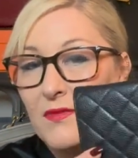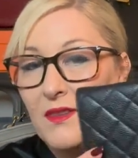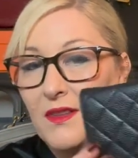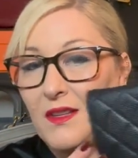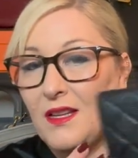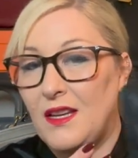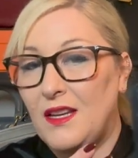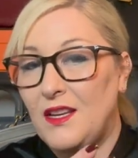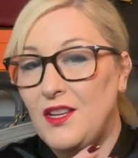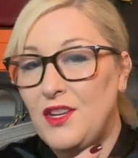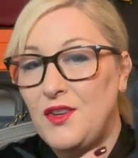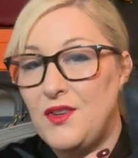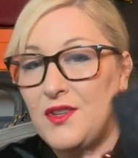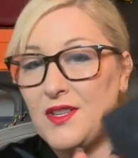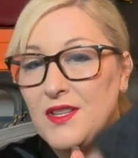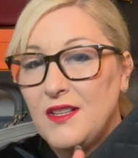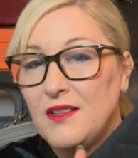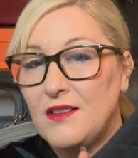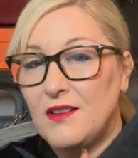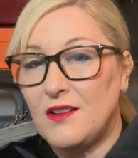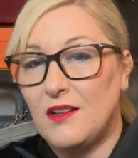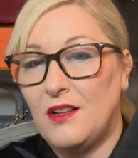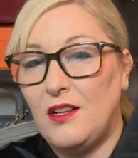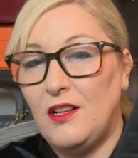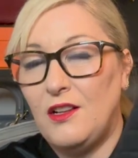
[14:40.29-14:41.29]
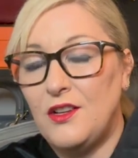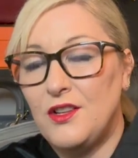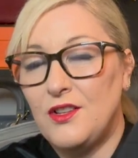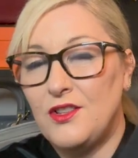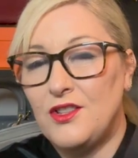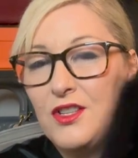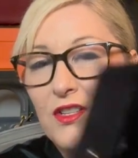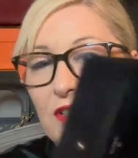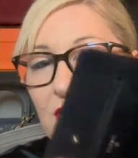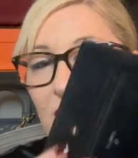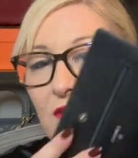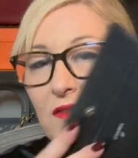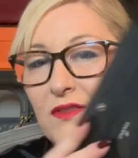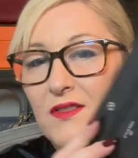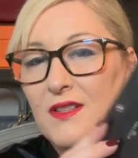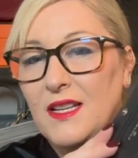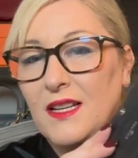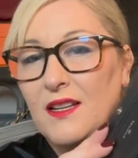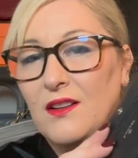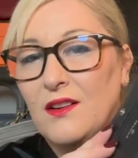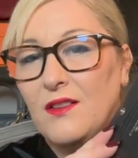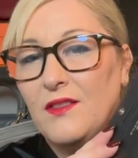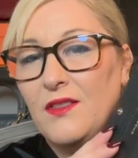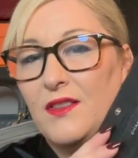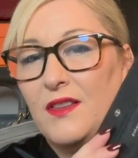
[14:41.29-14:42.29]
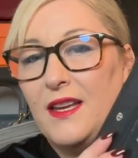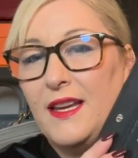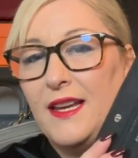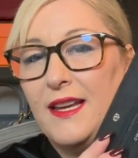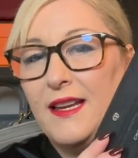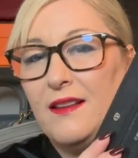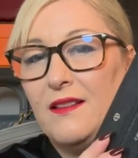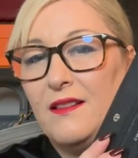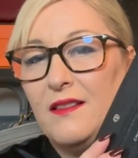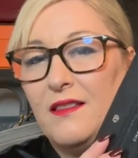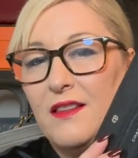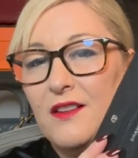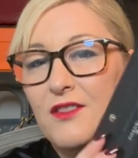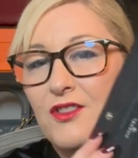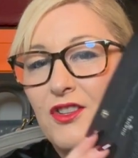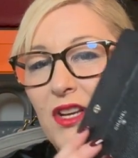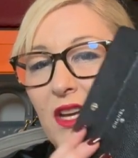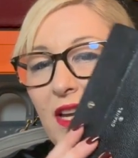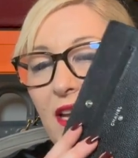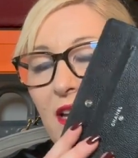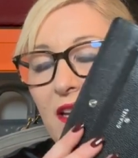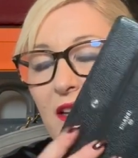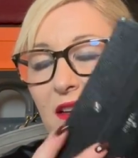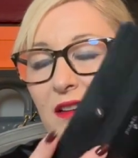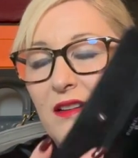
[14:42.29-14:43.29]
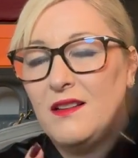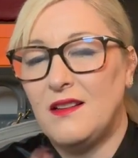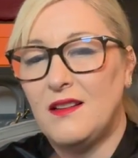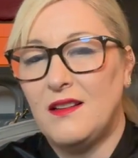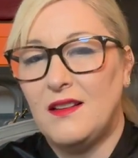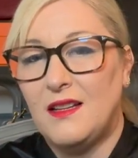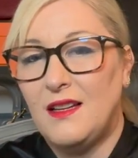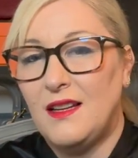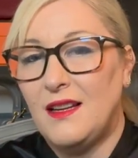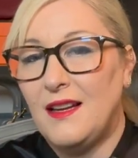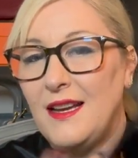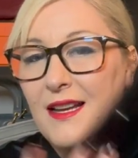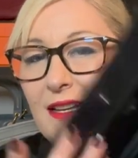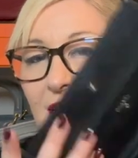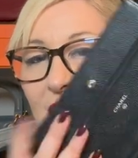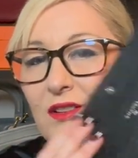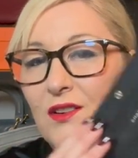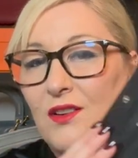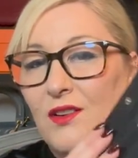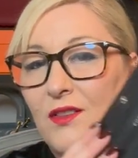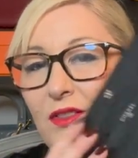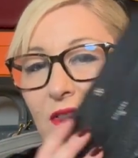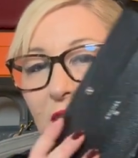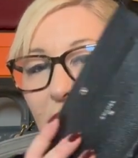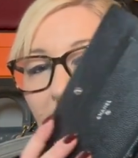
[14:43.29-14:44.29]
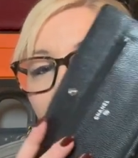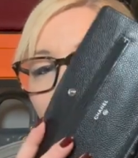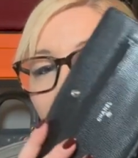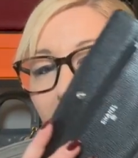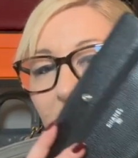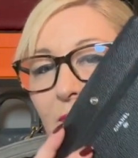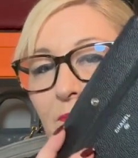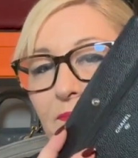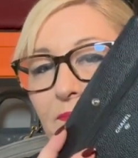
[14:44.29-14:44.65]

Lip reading: You can use it as a clutch. It's obviously got the chain. It's got the